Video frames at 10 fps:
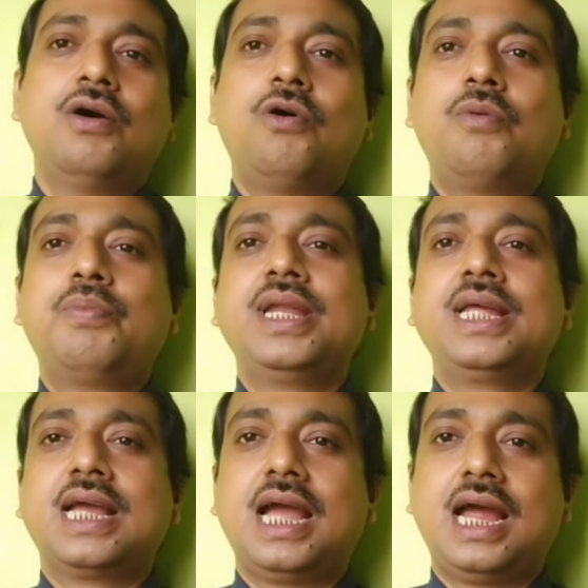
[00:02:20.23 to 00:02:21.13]
opening
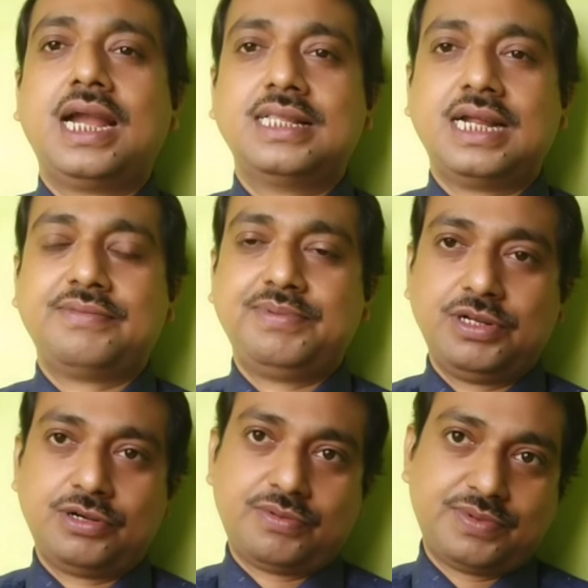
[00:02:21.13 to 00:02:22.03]
at that
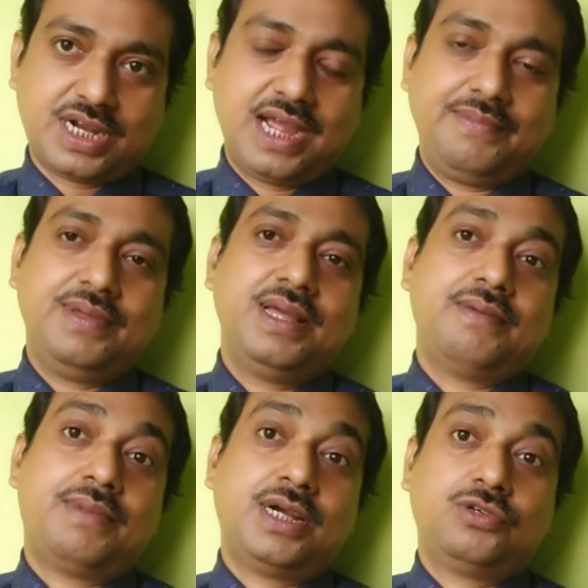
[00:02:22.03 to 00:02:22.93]
period of time.
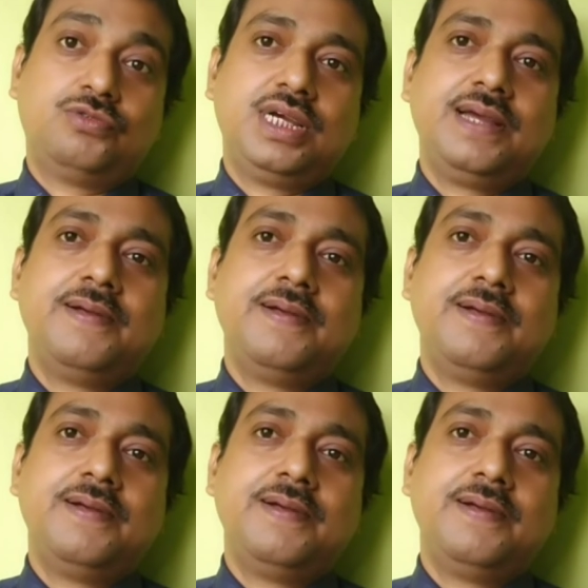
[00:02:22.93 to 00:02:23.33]
But today